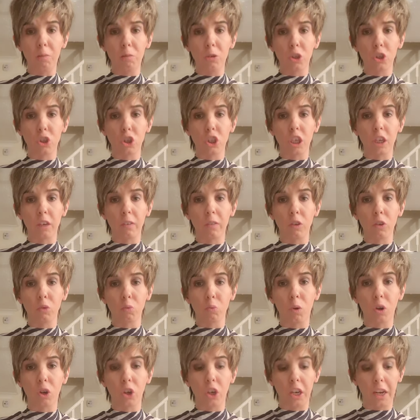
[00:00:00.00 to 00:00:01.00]
mischievous
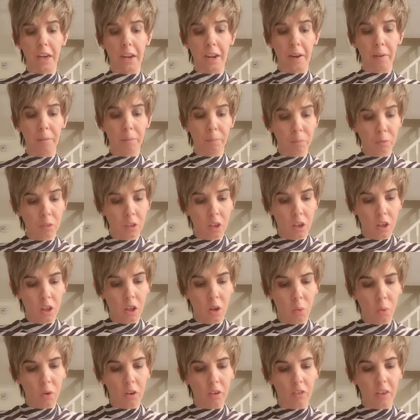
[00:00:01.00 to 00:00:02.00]
one day.
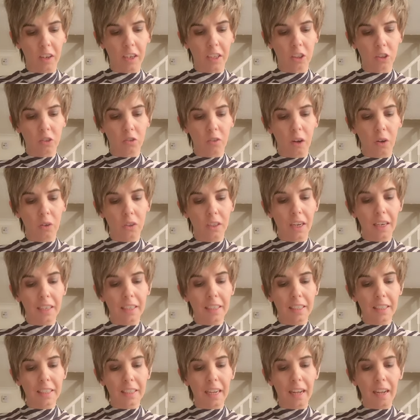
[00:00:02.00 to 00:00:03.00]
We race around
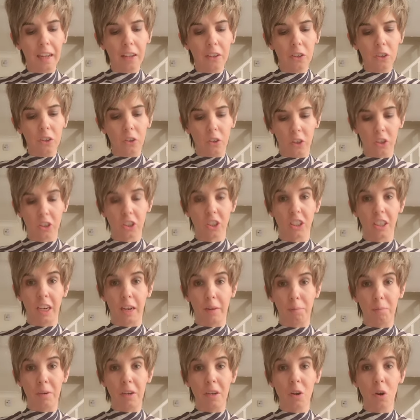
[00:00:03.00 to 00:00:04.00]
Daddy's garden,
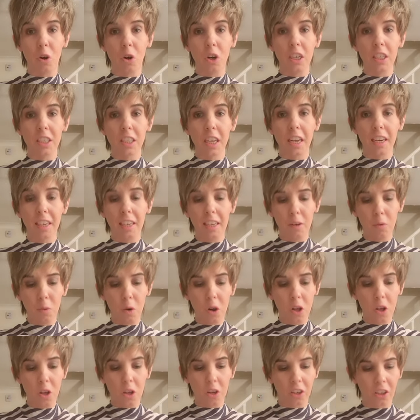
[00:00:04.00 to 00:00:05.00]
stepping on his
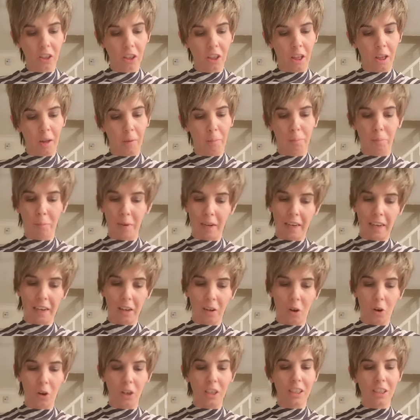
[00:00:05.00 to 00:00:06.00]
handiwork,
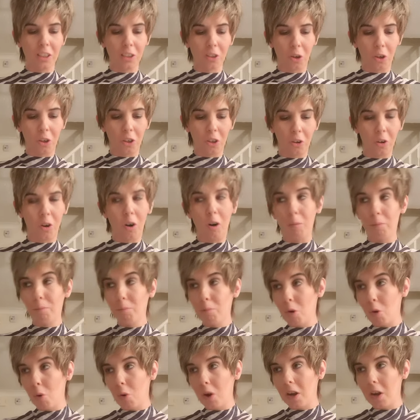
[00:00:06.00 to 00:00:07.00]
peeing on his soil,
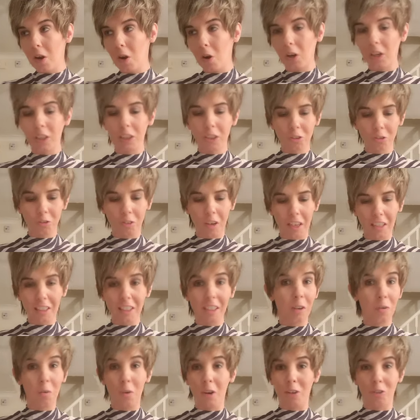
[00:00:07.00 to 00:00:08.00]
pooing on his grass,
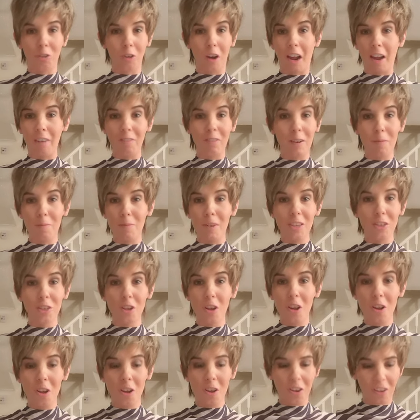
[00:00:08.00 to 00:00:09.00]
we drive him
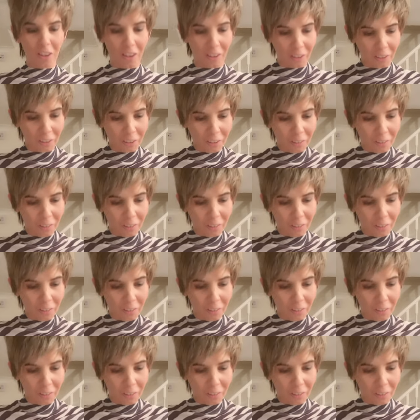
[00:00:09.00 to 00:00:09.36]
berserk.